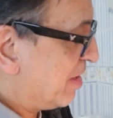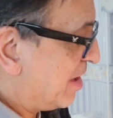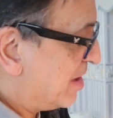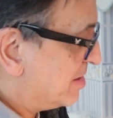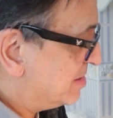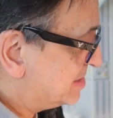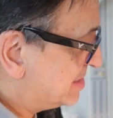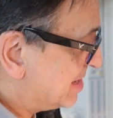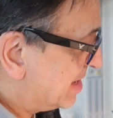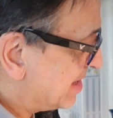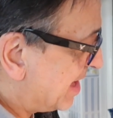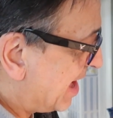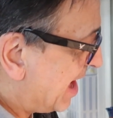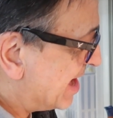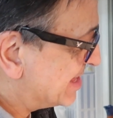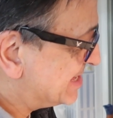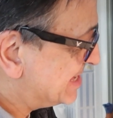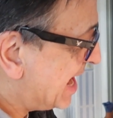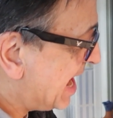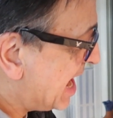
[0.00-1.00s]
It's a,
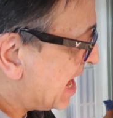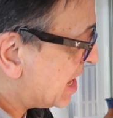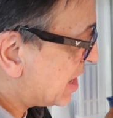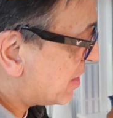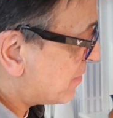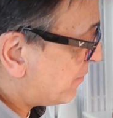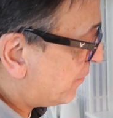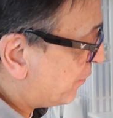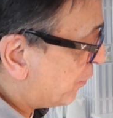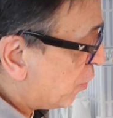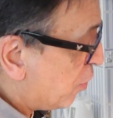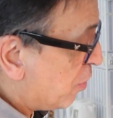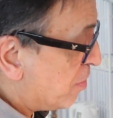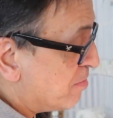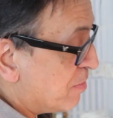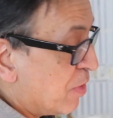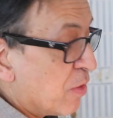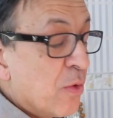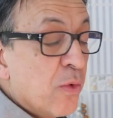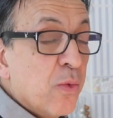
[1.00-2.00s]
a take
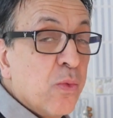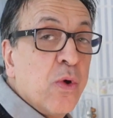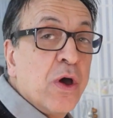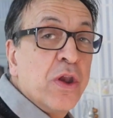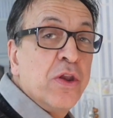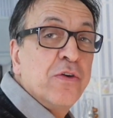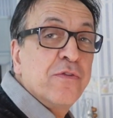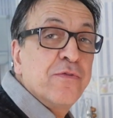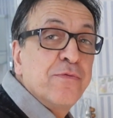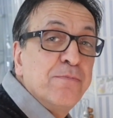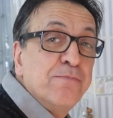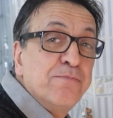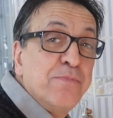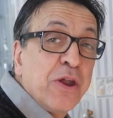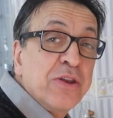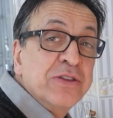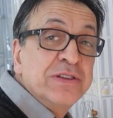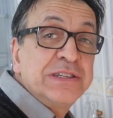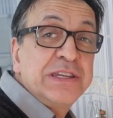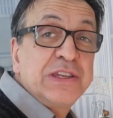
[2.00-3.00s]
from one of
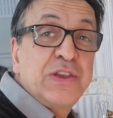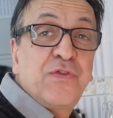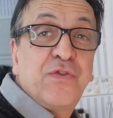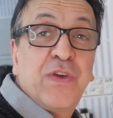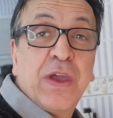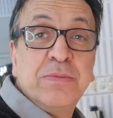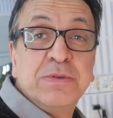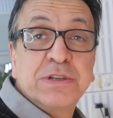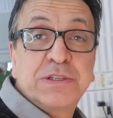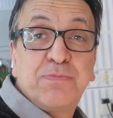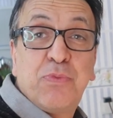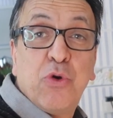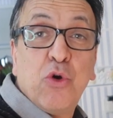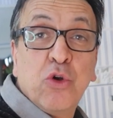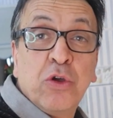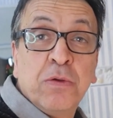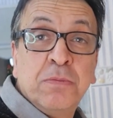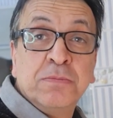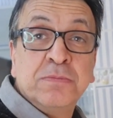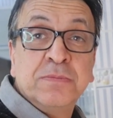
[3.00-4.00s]
Burns's famous
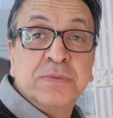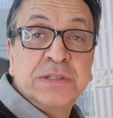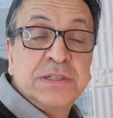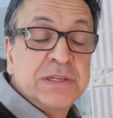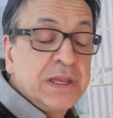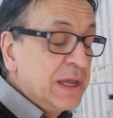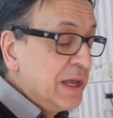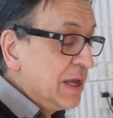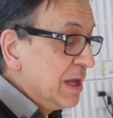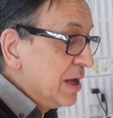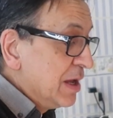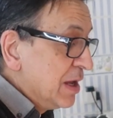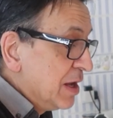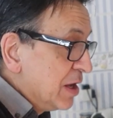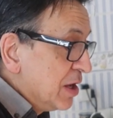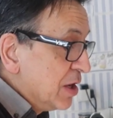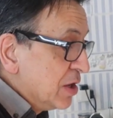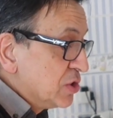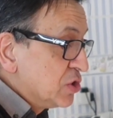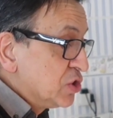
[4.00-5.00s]
poems,
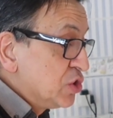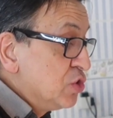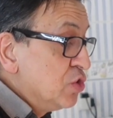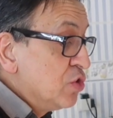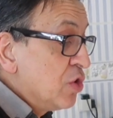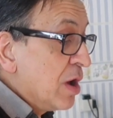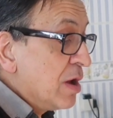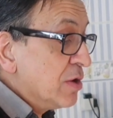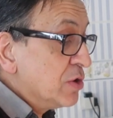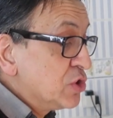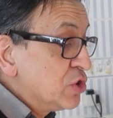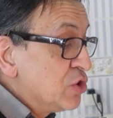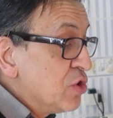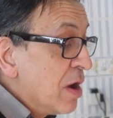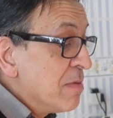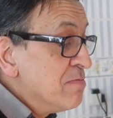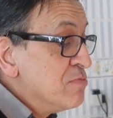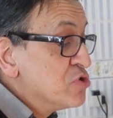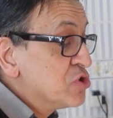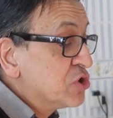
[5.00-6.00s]
To a,
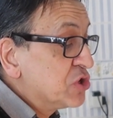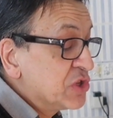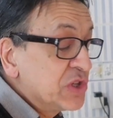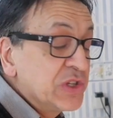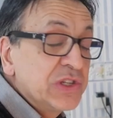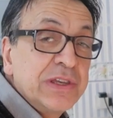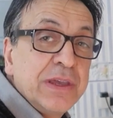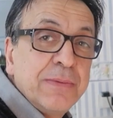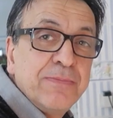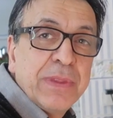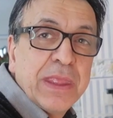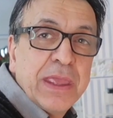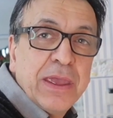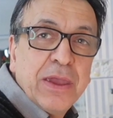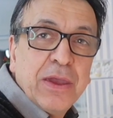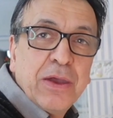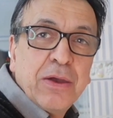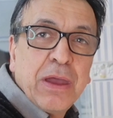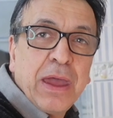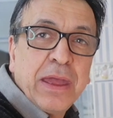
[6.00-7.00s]
to a Moose,
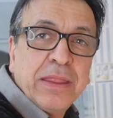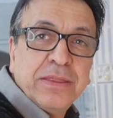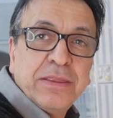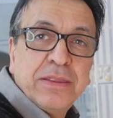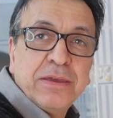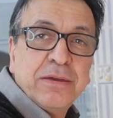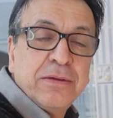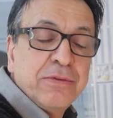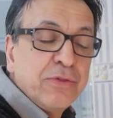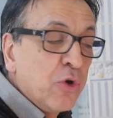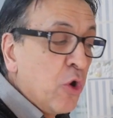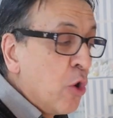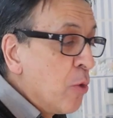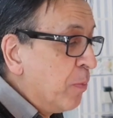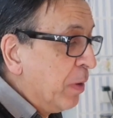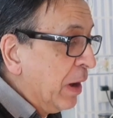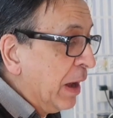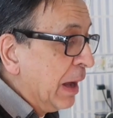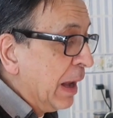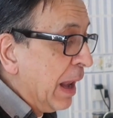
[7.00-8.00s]
and the, the
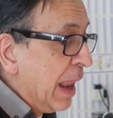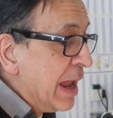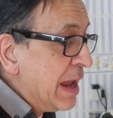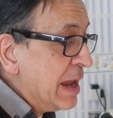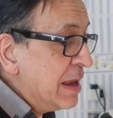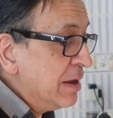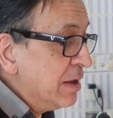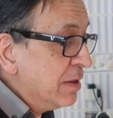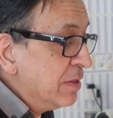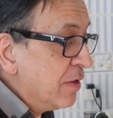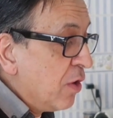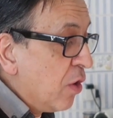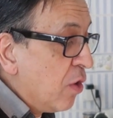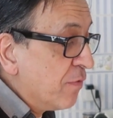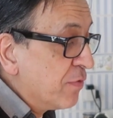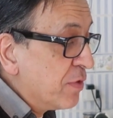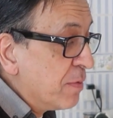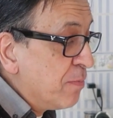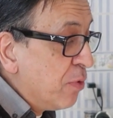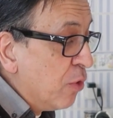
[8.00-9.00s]
opening line in,
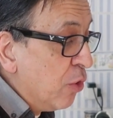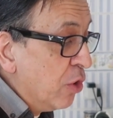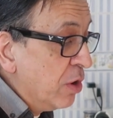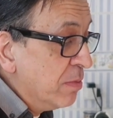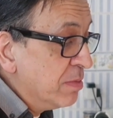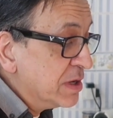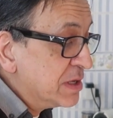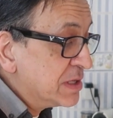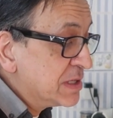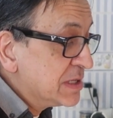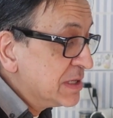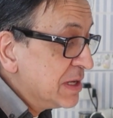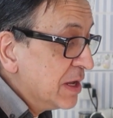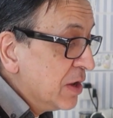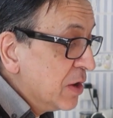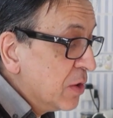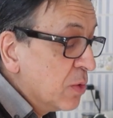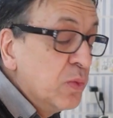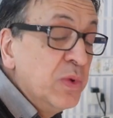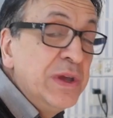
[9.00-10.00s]
of the poem is,
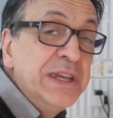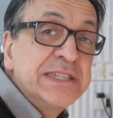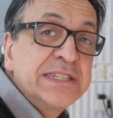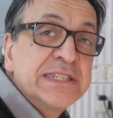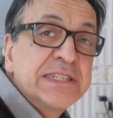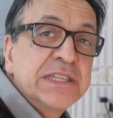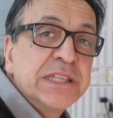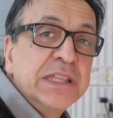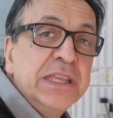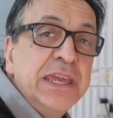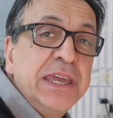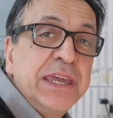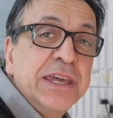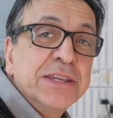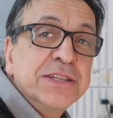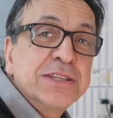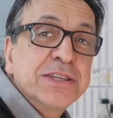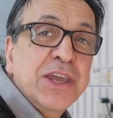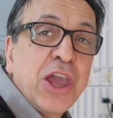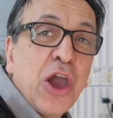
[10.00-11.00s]
"We sleek
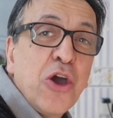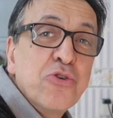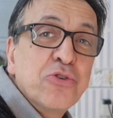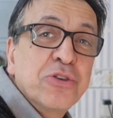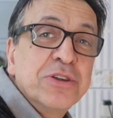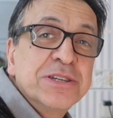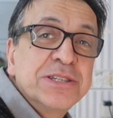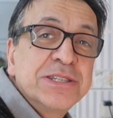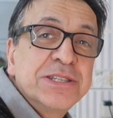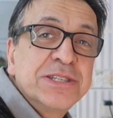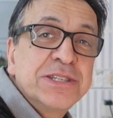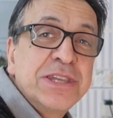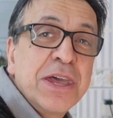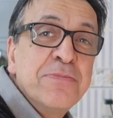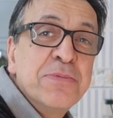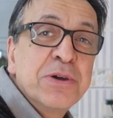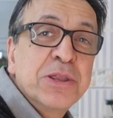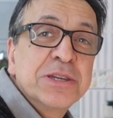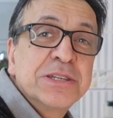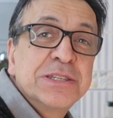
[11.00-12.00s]
it cowrous
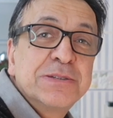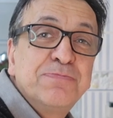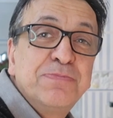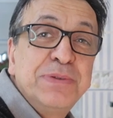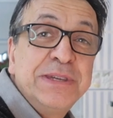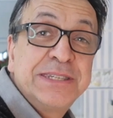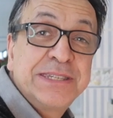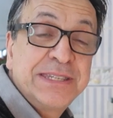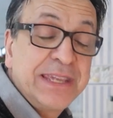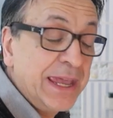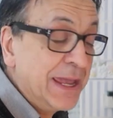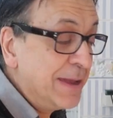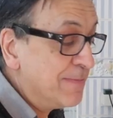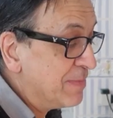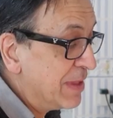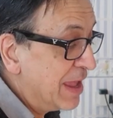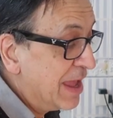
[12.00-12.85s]
timorous beastie."